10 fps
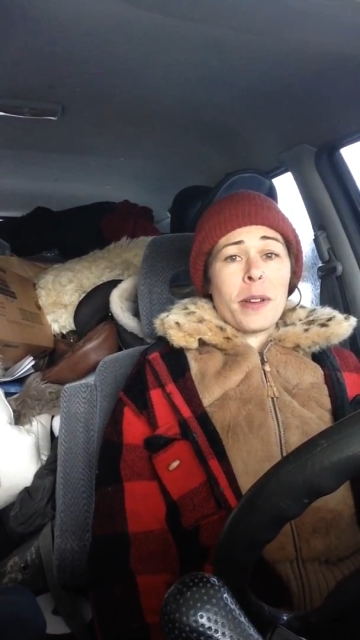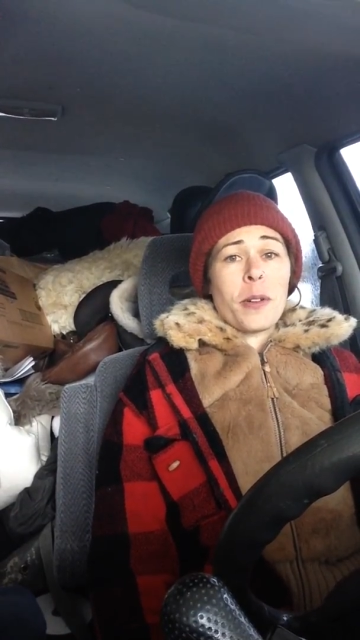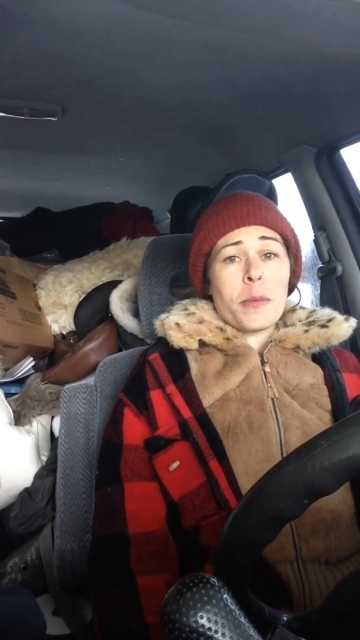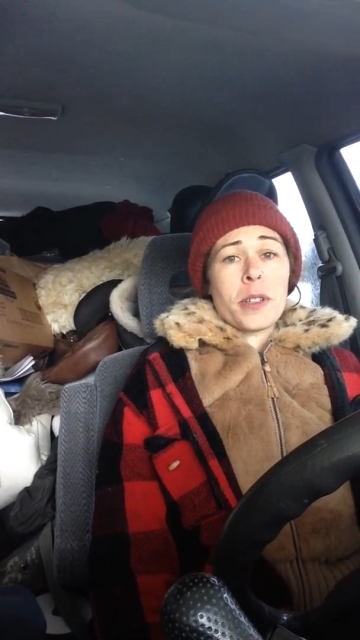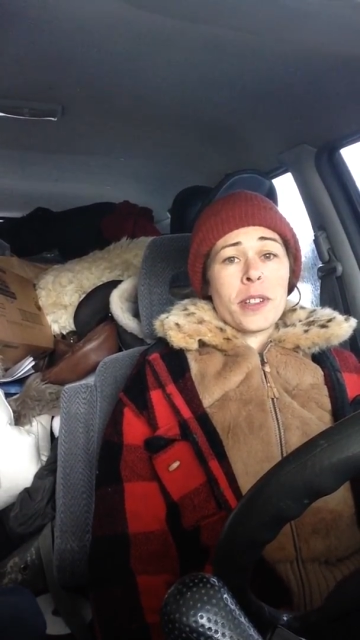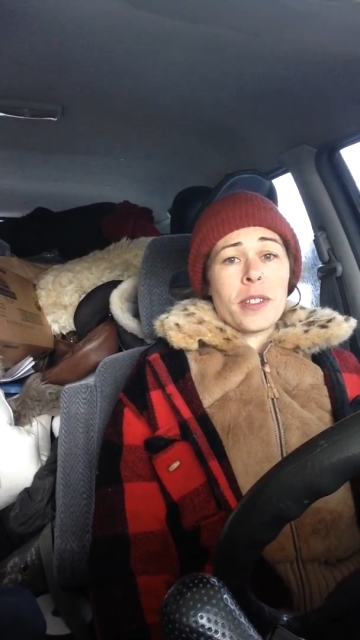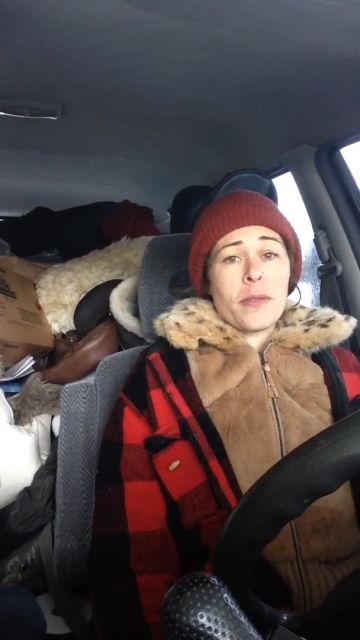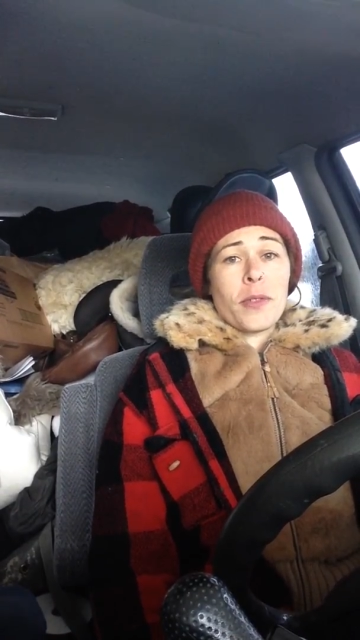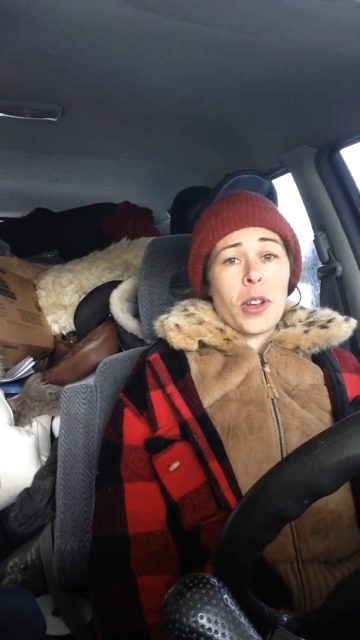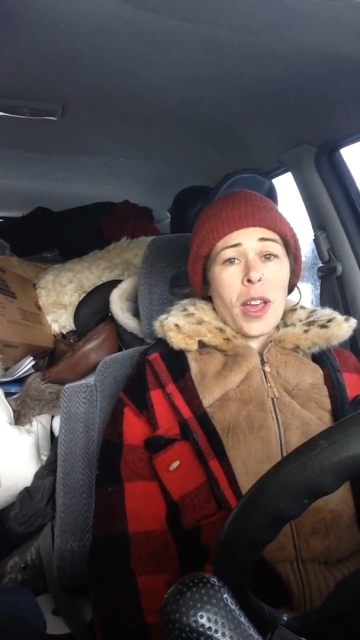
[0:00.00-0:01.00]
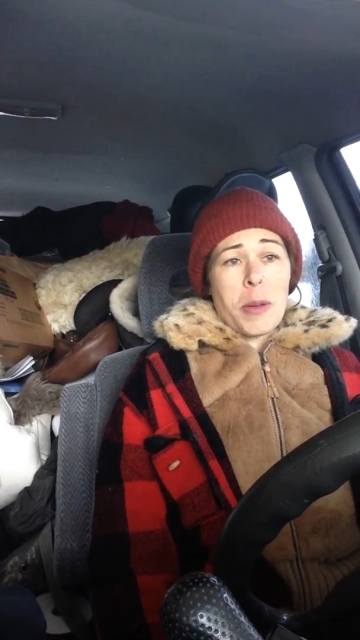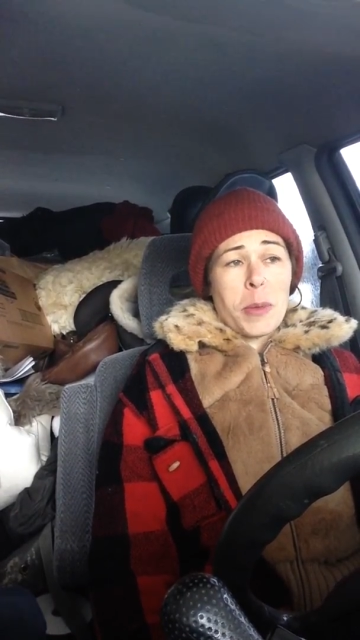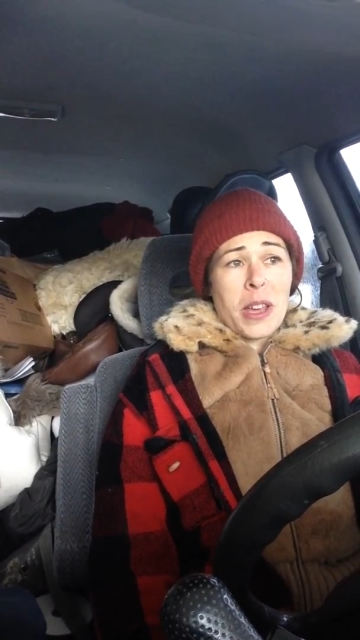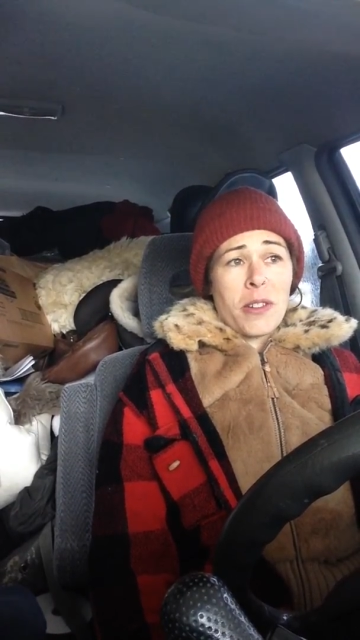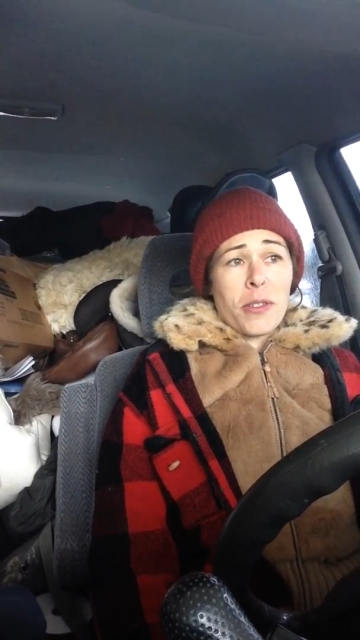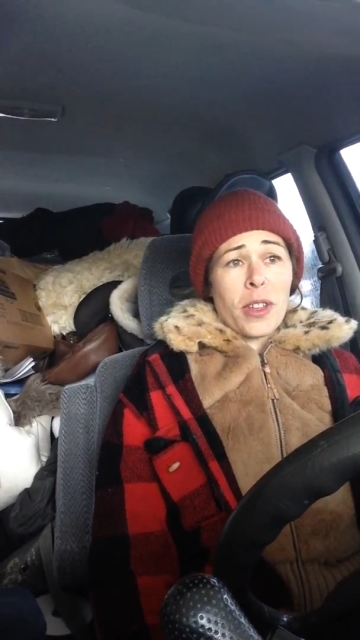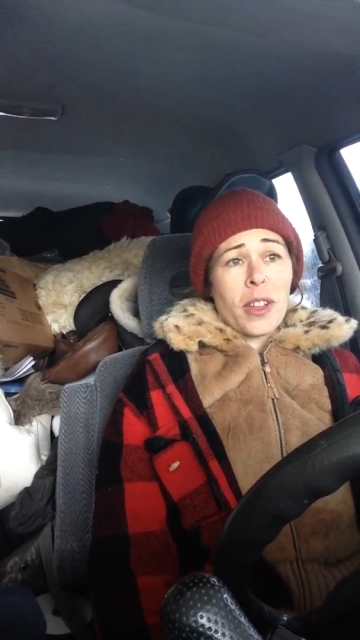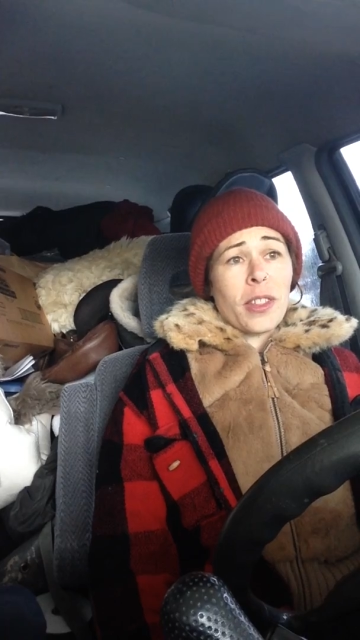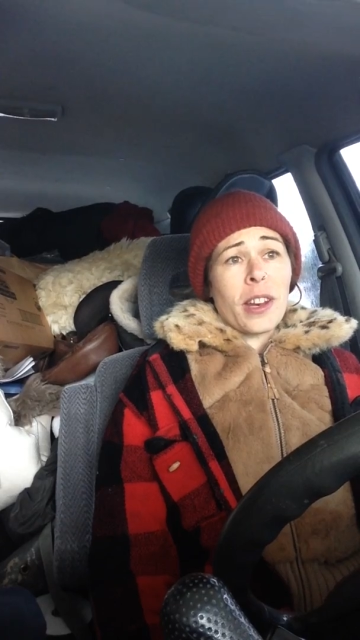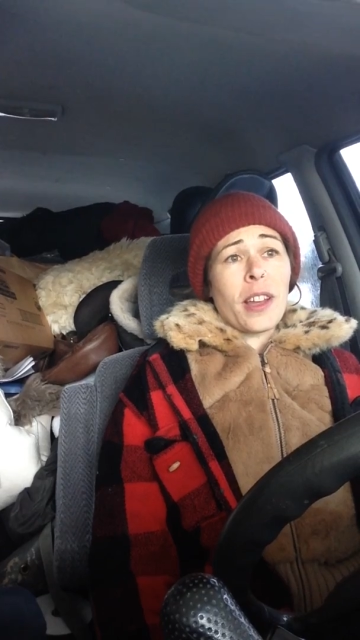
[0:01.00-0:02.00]
I hope she doesn't forget me or
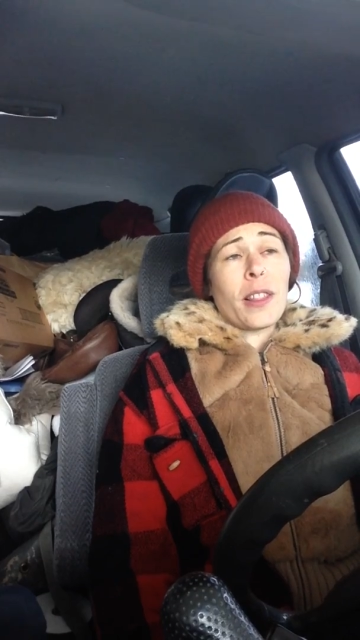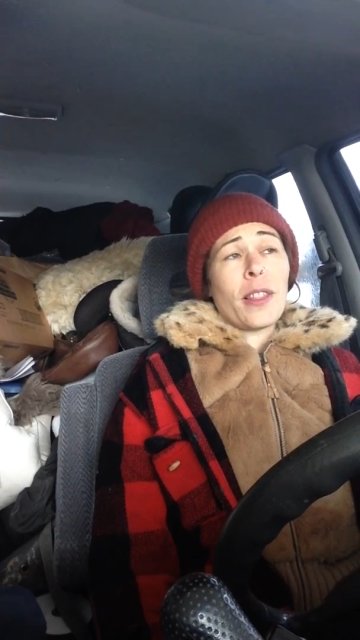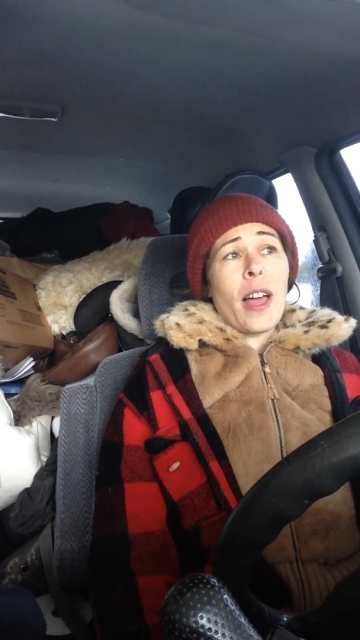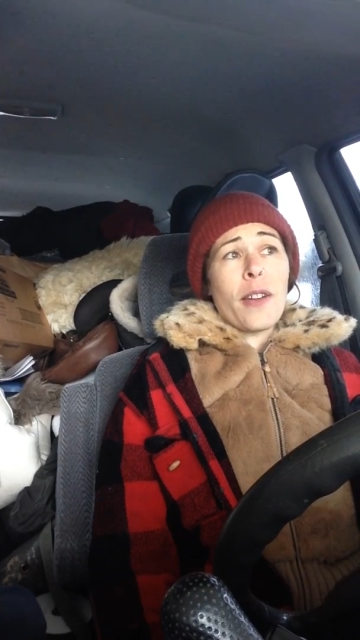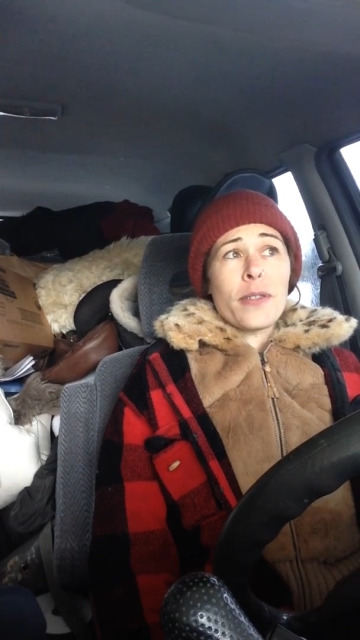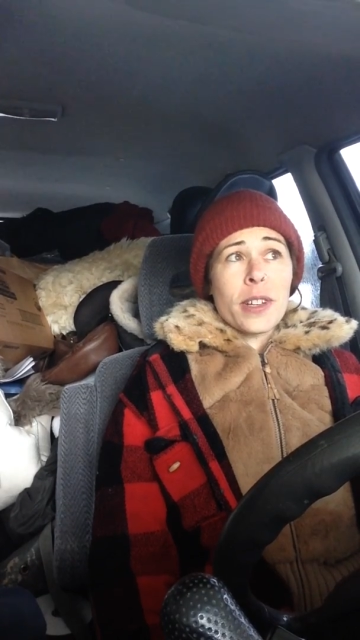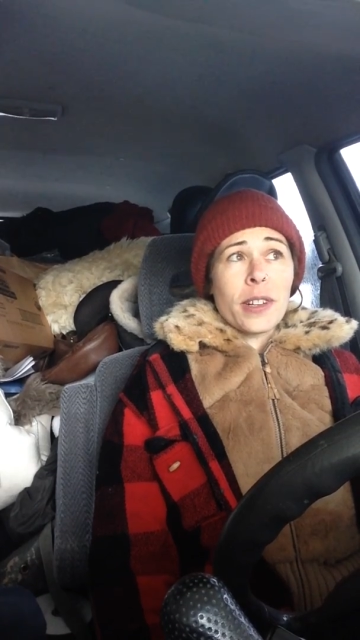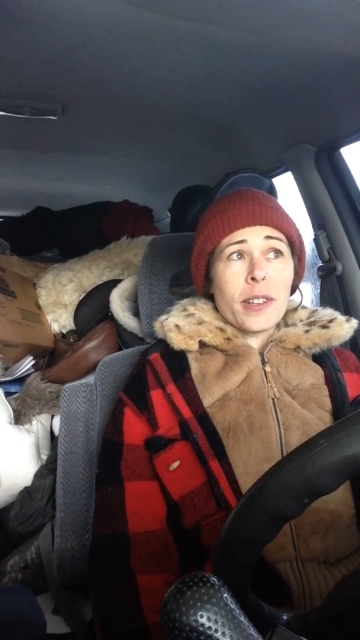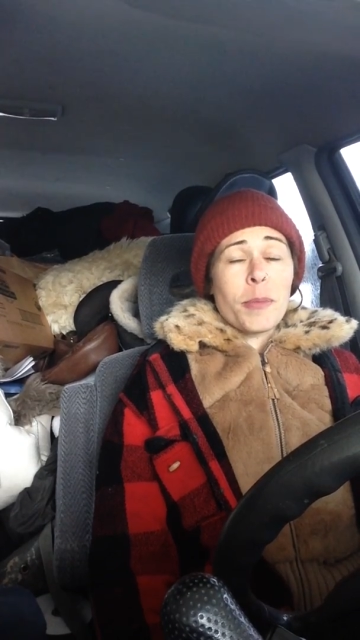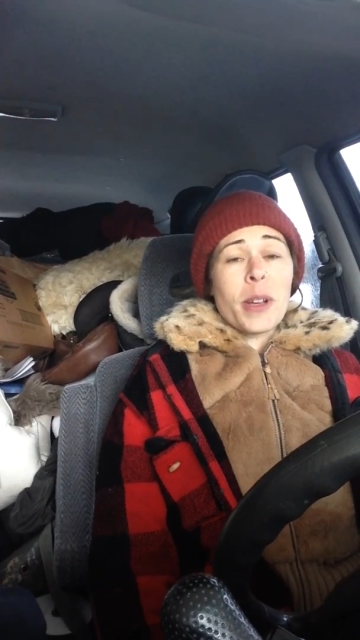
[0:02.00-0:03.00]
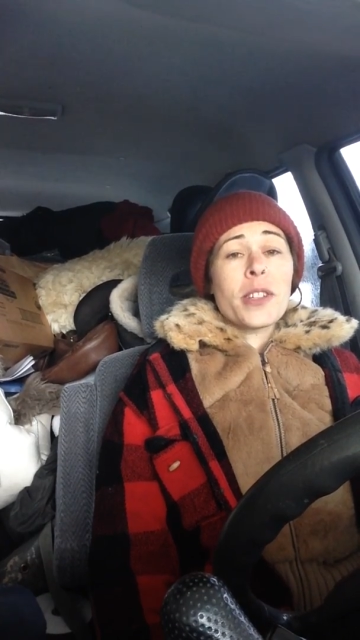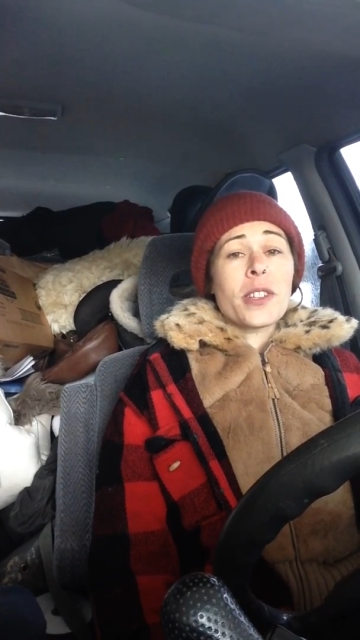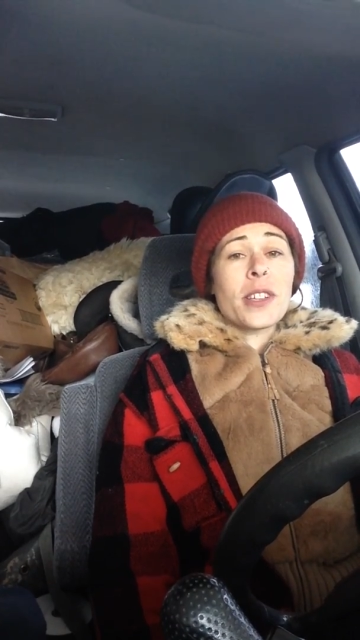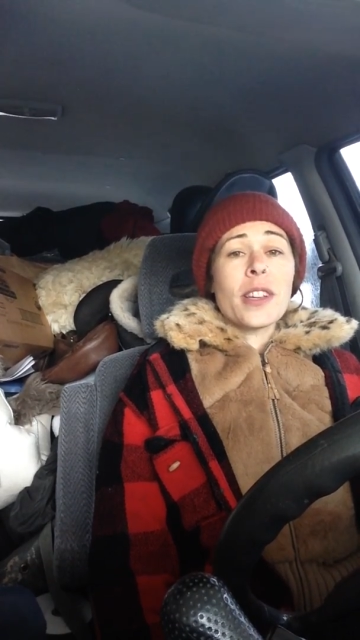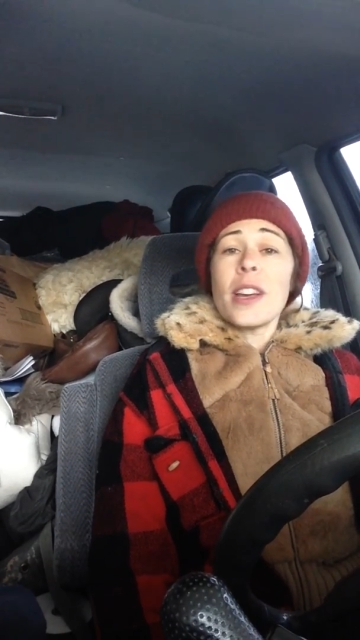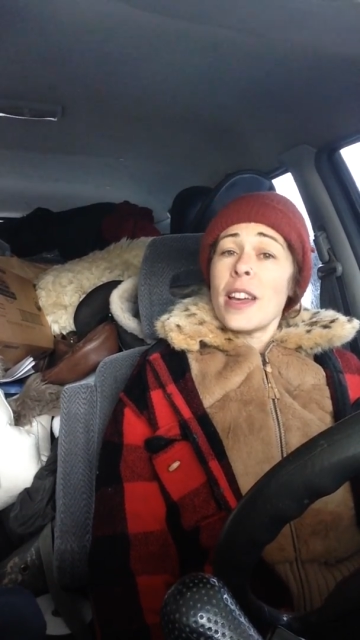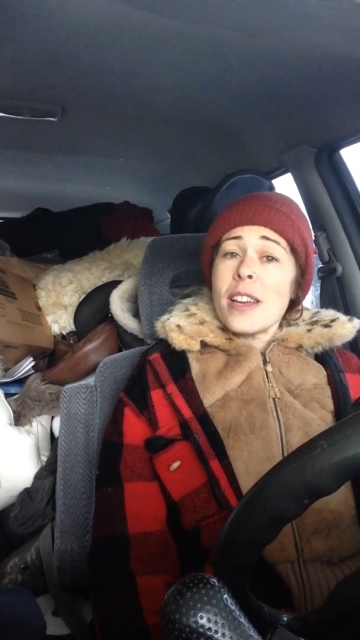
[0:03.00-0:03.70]
think that I left her, but she